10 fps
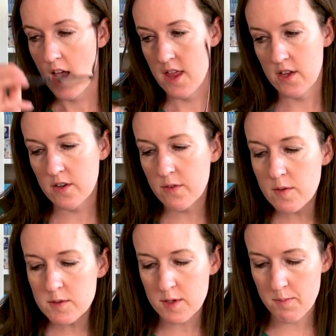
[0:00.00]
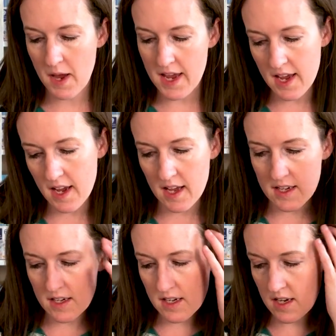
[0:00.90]
And they're from
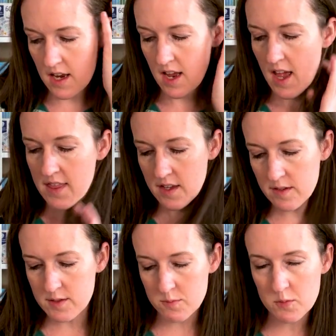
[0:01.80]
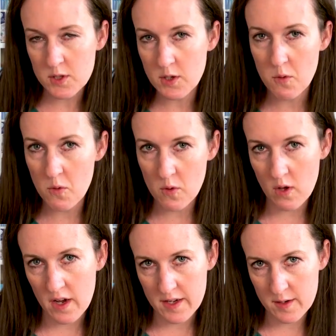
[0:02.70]
Japan. They have some really cool
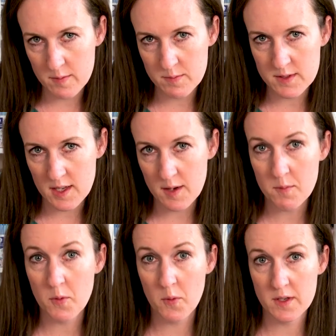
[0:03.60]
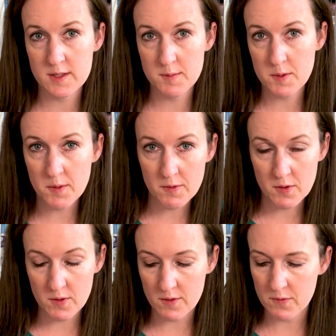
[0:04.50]
items, and I'm going to be
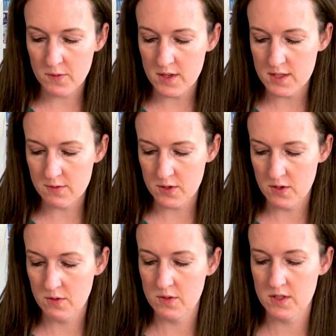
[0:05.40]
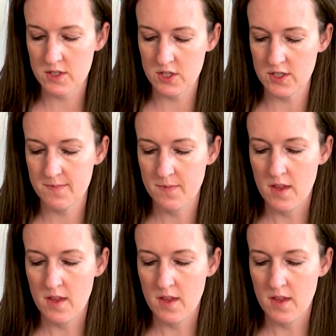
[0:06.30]
reviewing these for you this year.